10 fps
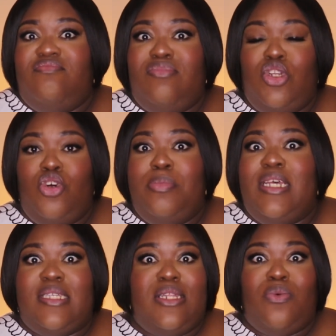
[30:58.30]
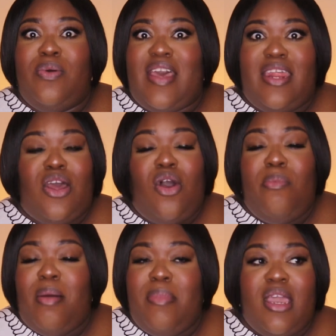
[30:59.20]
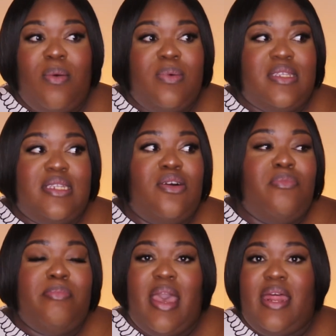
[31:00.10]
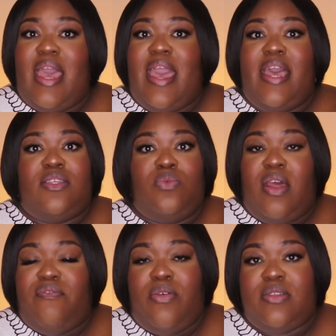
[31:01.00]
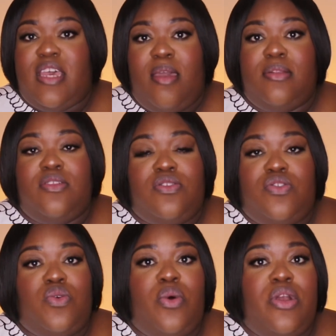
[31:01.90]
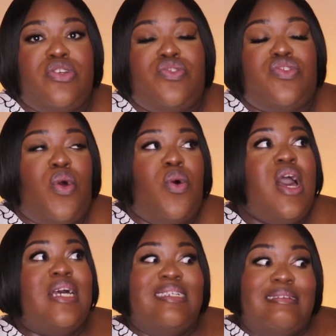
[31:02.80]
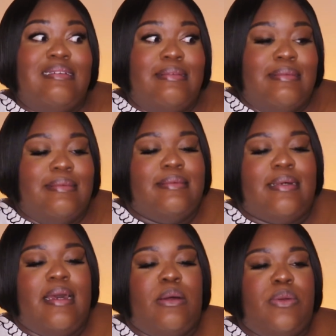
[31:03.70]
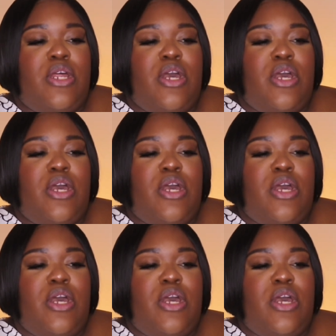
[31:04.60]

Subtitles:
luminous look with that at all. My makeup was still matte as when I first came into the store, so I don't